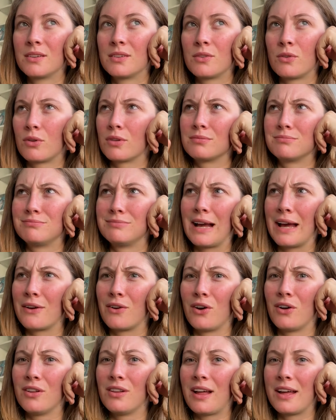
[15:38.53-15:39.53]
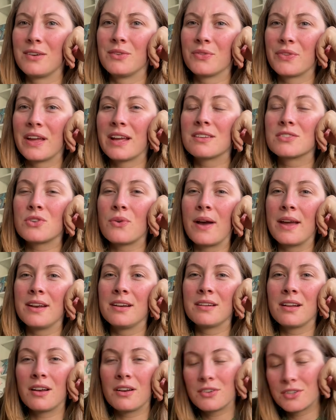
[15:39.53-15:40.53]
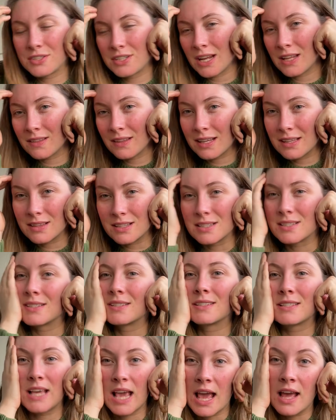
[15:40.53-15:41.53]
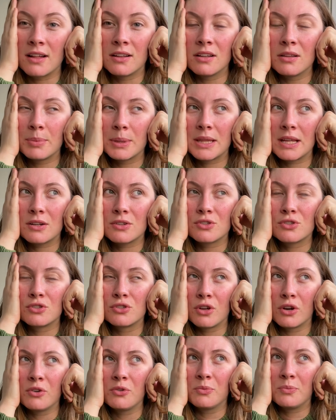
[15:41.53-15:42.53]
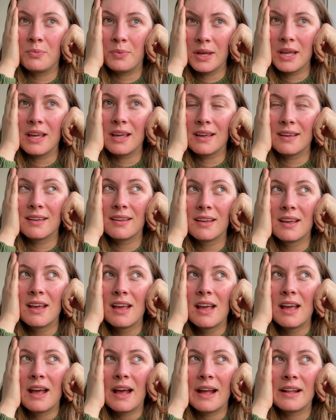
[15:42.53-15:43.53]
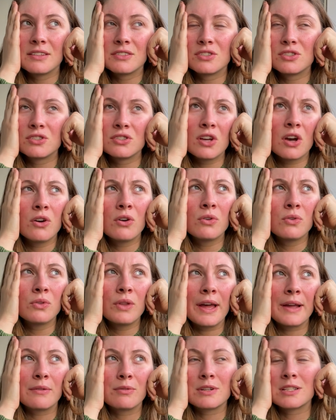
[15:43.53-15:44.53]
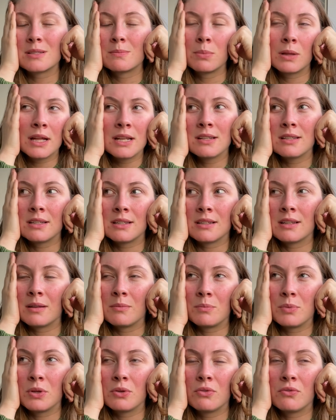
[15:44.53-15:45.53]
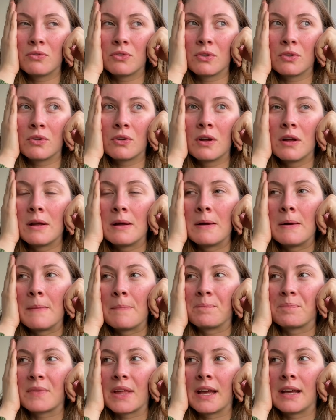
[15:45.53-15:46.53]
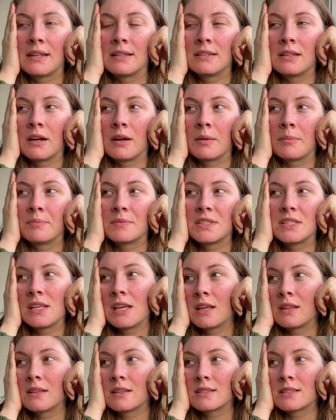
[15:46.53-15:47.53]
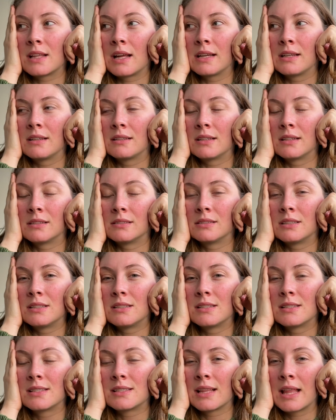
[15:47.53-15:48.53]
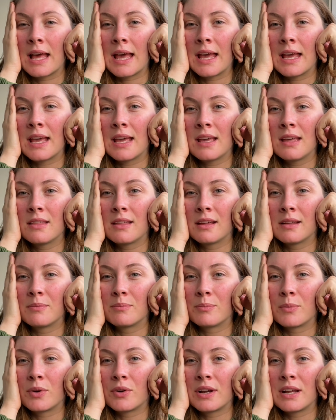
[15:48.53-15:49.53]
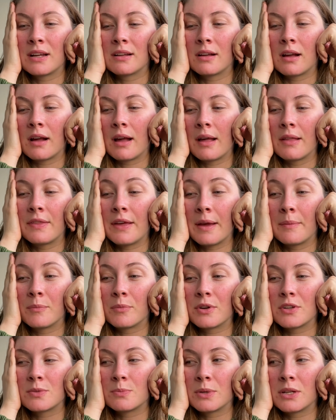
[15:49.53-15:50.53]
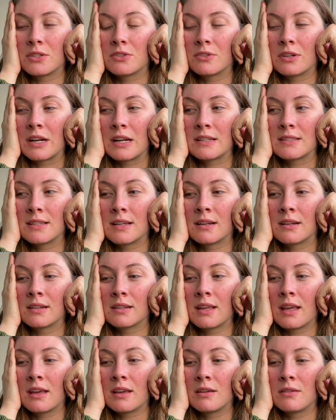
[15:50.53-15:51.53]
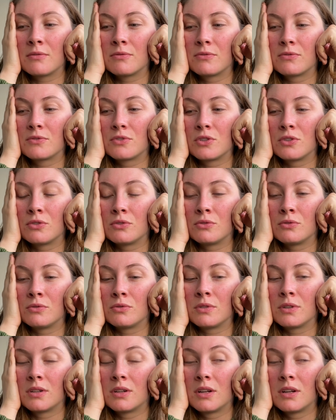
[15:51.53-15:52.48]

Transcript: or at all, I don't think. So I didn't understand like the scale, but they're so big and so like resplendent and beautiful. And seeing this like gilded sleigh that the Empress Maria Theresa gave to